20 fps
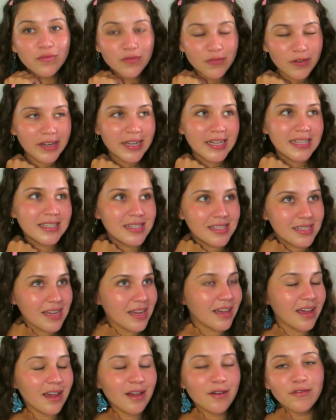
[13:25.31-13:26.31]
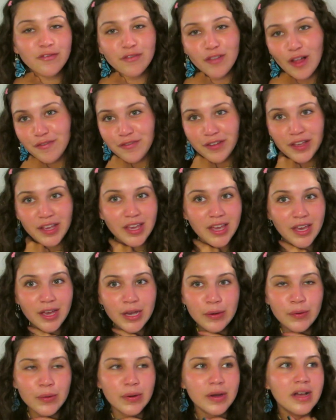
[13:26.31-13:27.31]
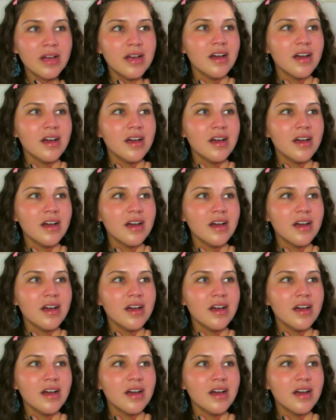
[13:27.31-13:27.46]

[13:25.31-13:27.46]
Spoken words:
freaking stinking fluffy cute,